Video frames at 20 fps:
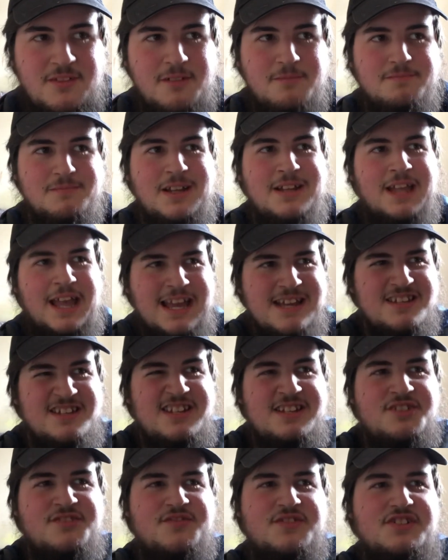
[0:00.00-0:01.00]
That isn't
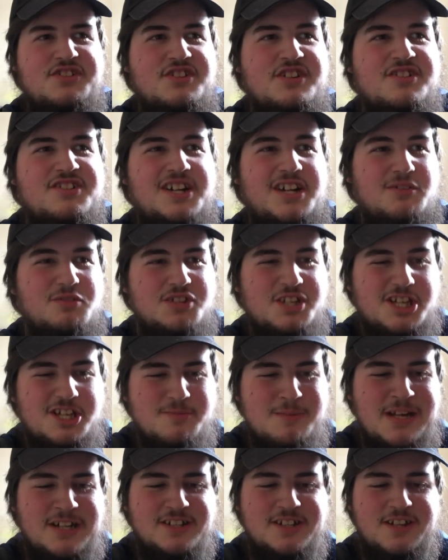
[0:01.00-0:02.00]
as fizzy as I was
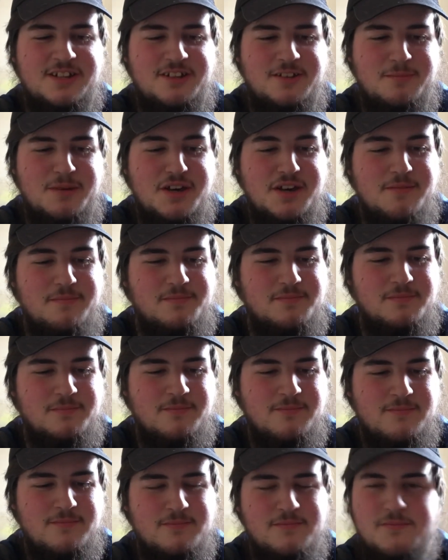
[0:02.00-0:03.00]
expecting it to be.
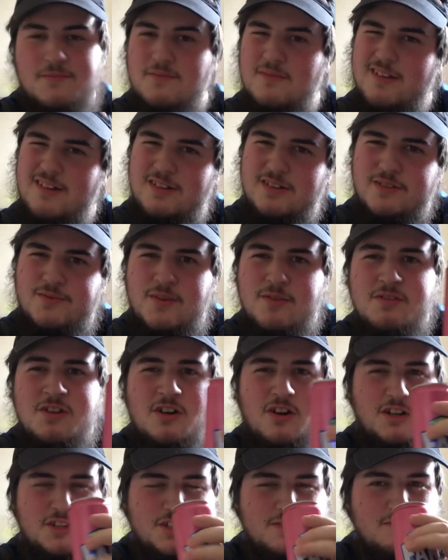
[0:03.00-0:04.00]
It's very
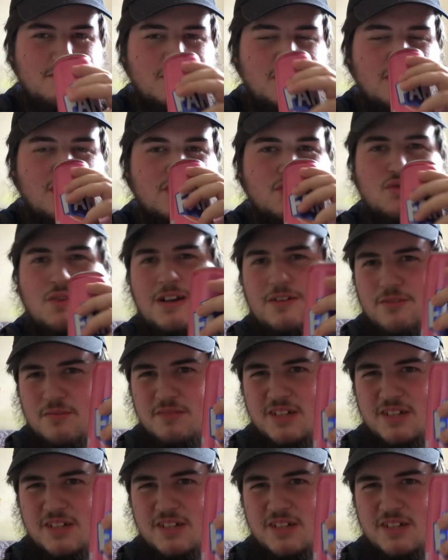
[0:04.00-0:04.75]
odd. Let's try from the